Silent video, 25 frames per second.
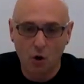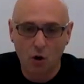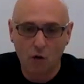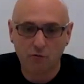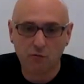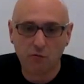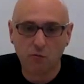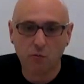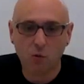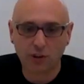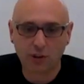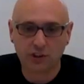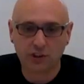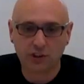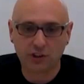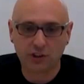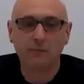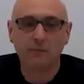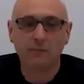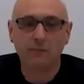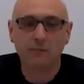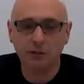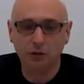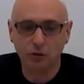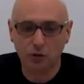of what
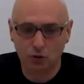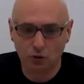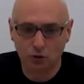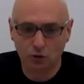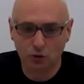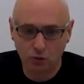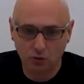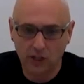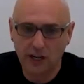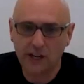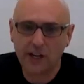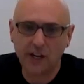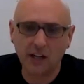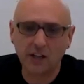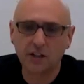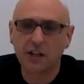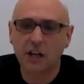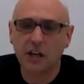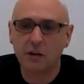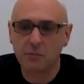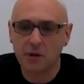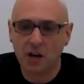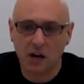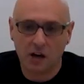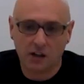something needs to look like. And
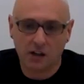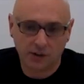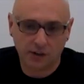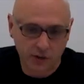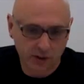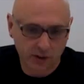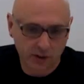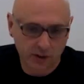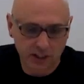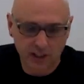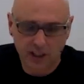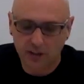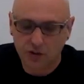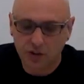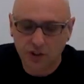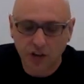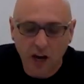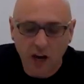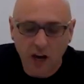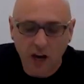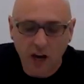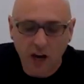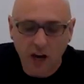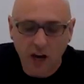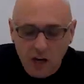it can be altered at any
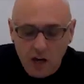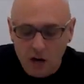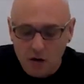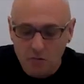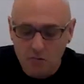time.